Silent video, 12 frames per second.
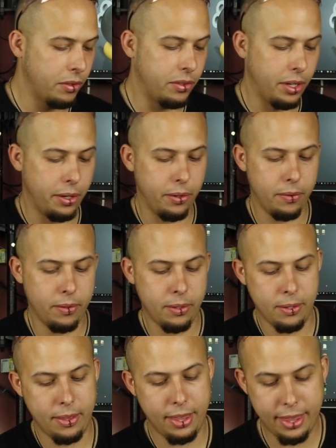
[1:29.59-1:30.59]
So
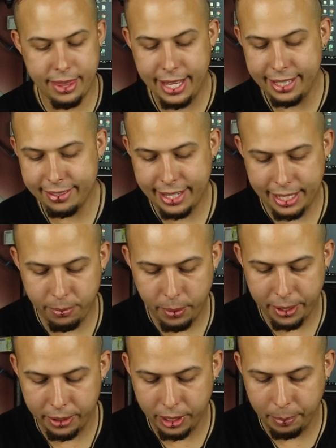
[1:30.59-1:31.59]
that's kind of
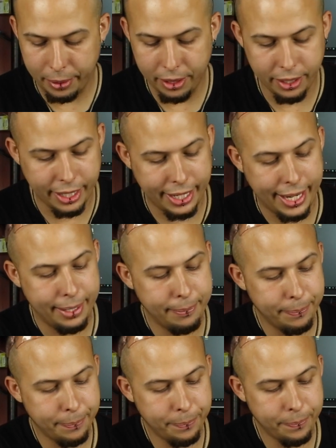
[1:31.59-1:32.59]
what you're going to be looking
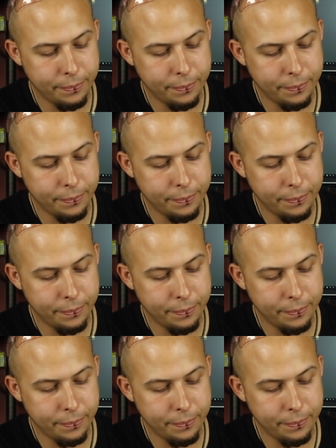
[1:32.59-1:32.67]
at.